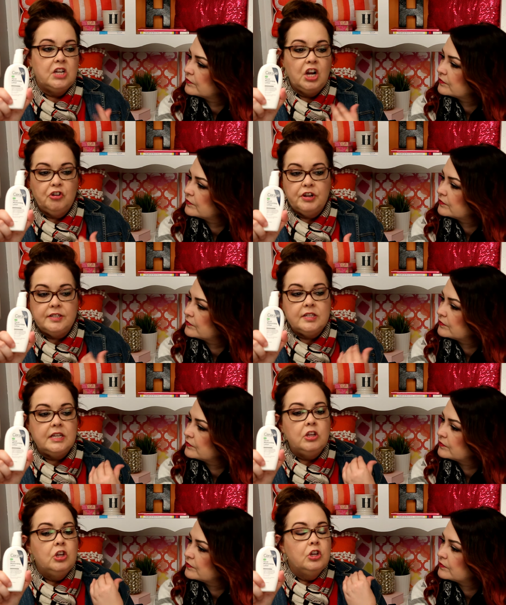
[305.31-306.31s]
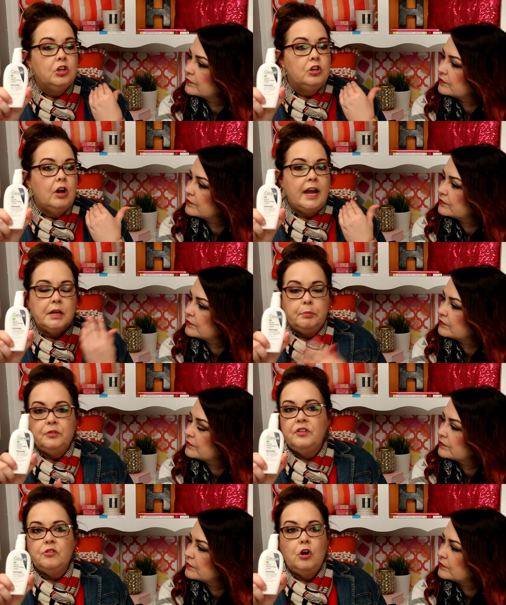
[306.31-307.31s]
Speaker 1: not greasy. I can
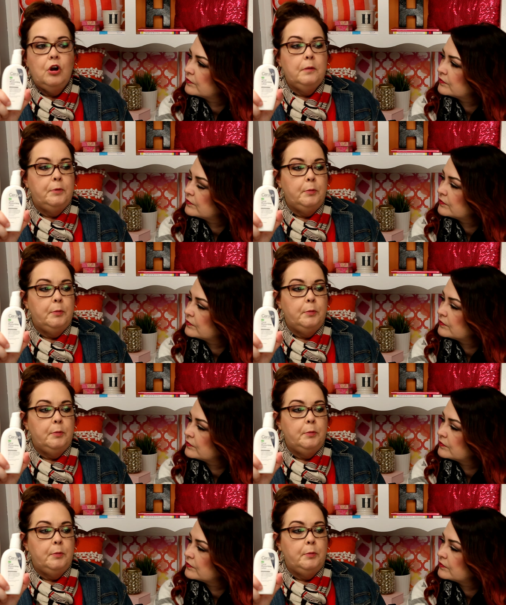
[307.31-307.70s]
put this on,